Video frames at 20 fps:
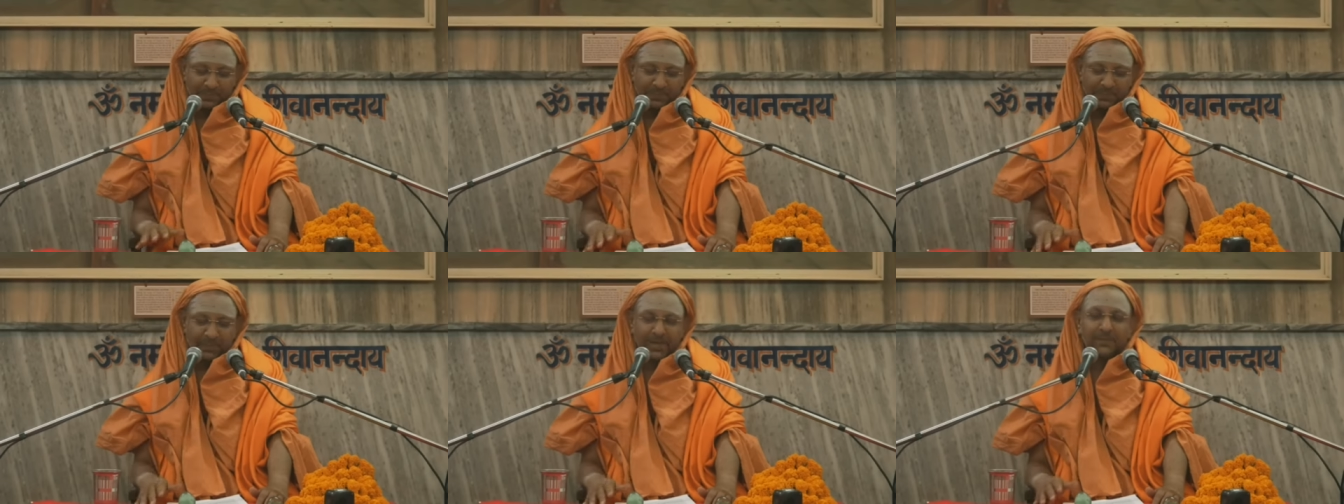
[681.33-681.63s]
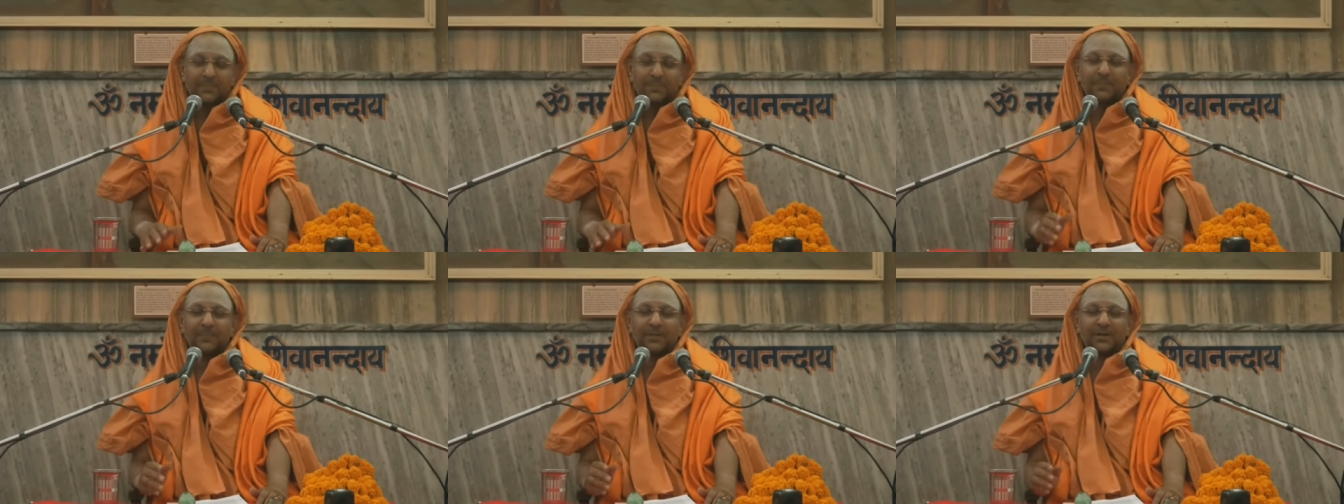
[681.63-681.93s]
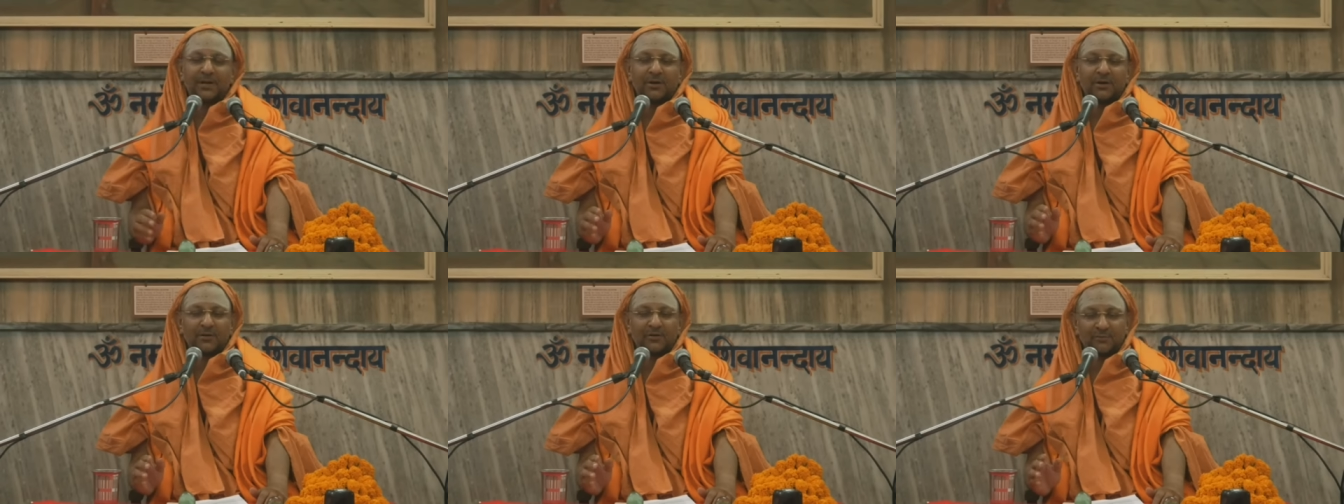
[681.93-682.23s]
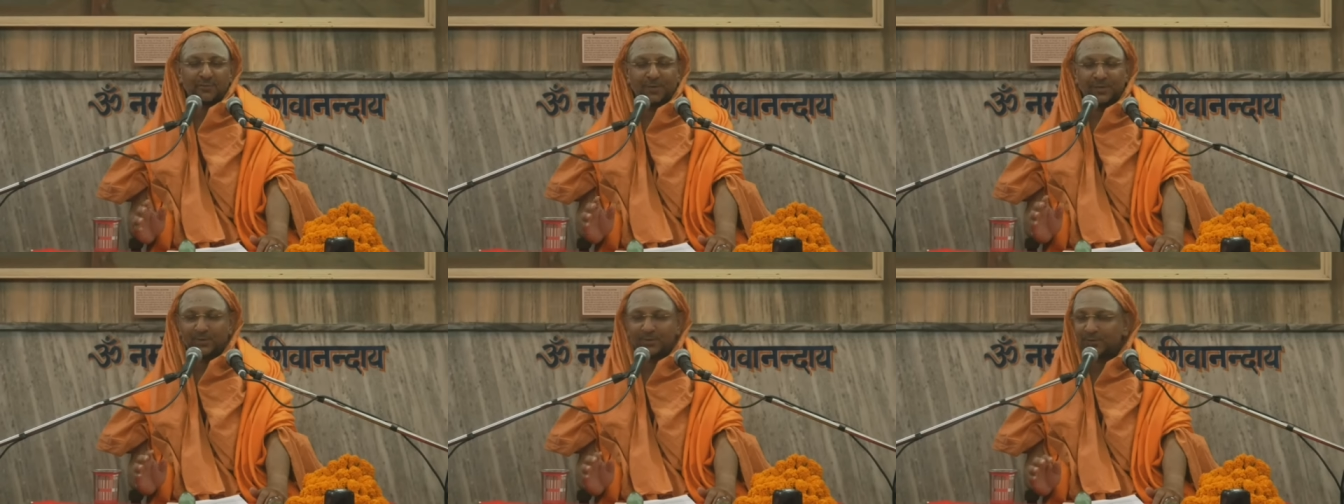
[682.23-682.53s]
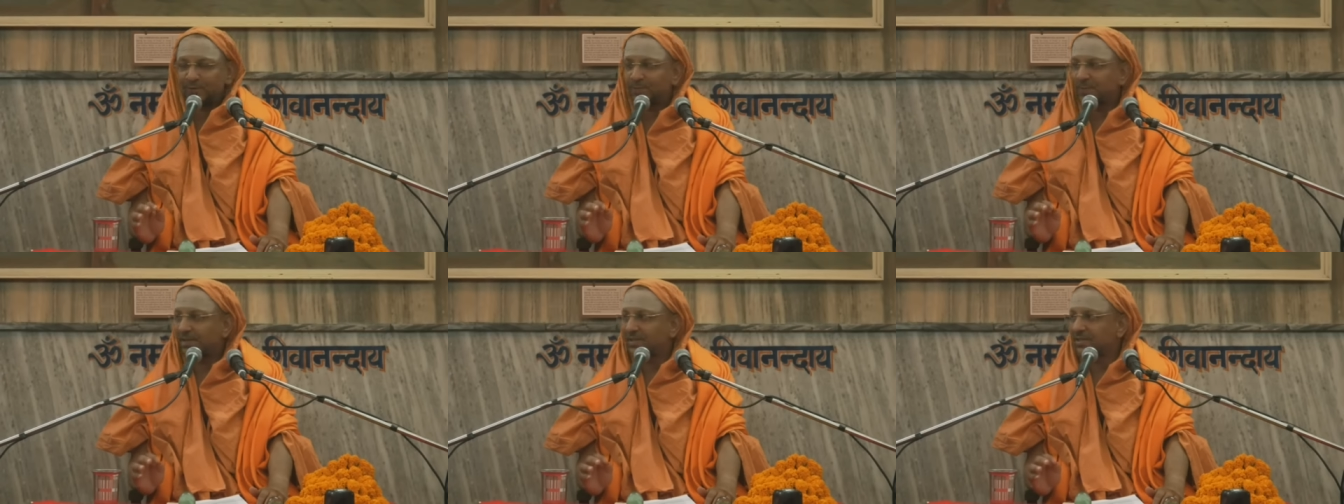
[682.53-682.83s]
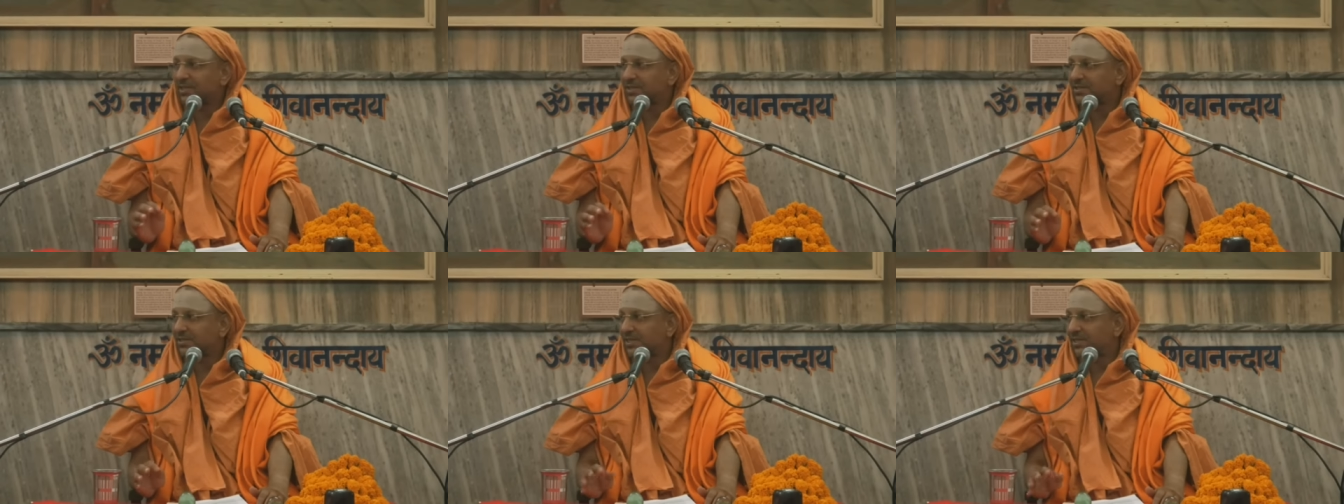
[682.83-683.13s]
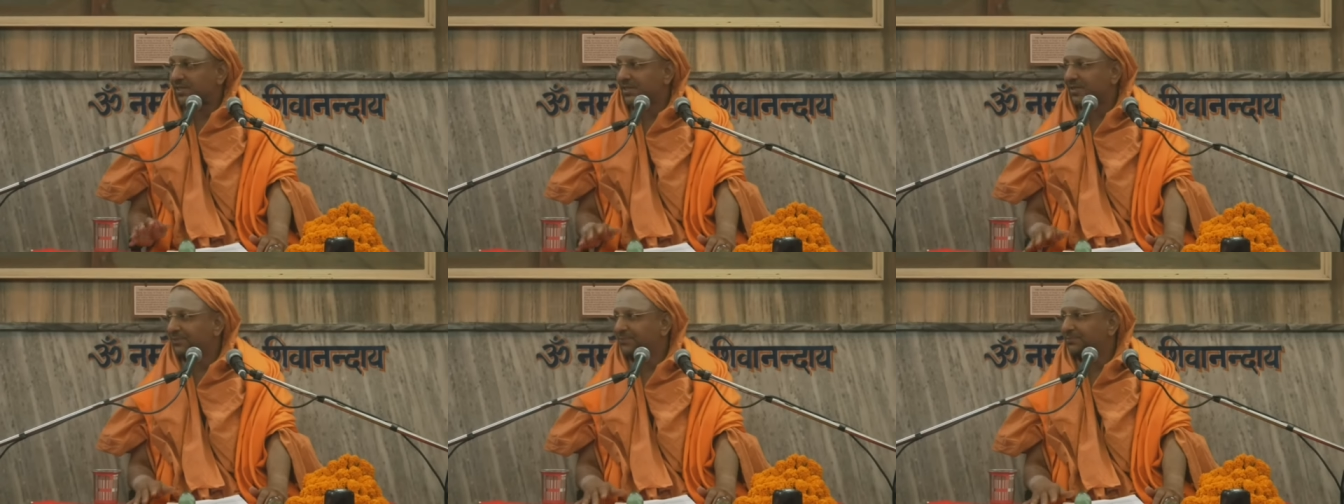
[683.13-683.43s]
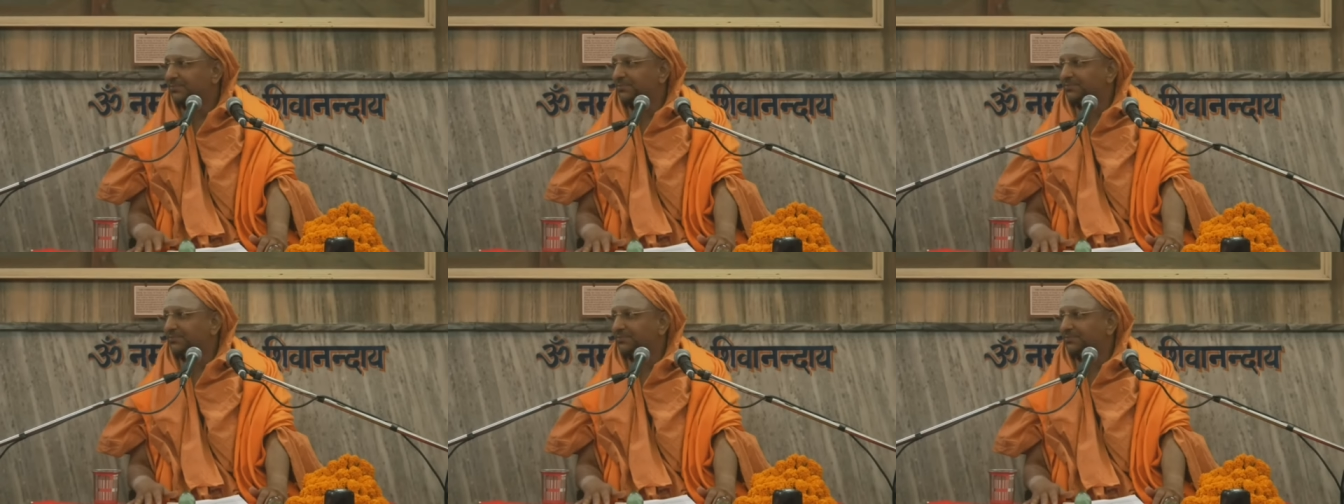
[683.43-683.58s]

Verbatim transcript: parampara of Bhagavad Acharya.